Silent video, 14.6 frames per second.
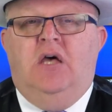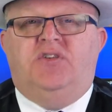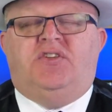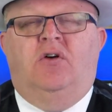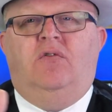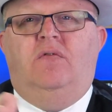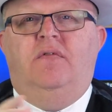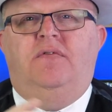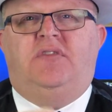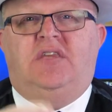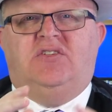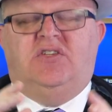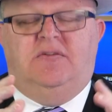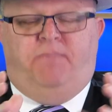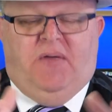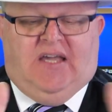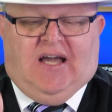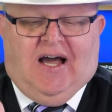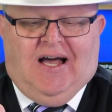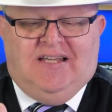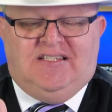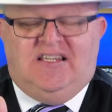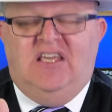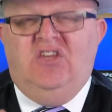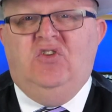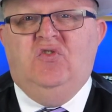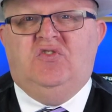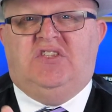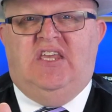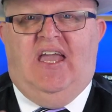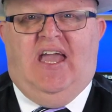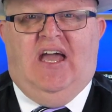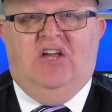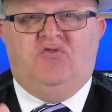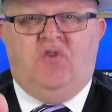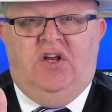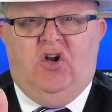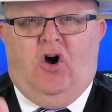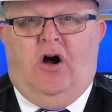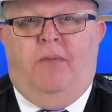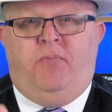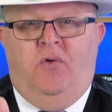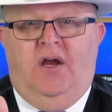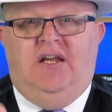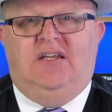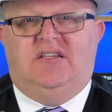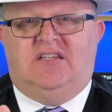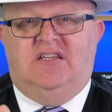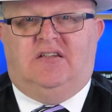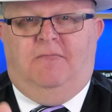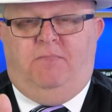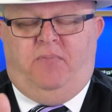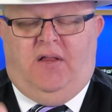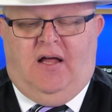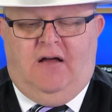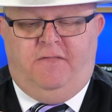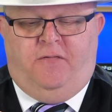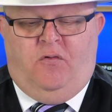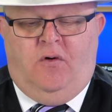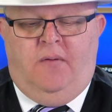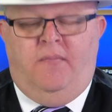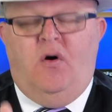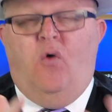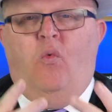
So this is because they use the Android operating system platform.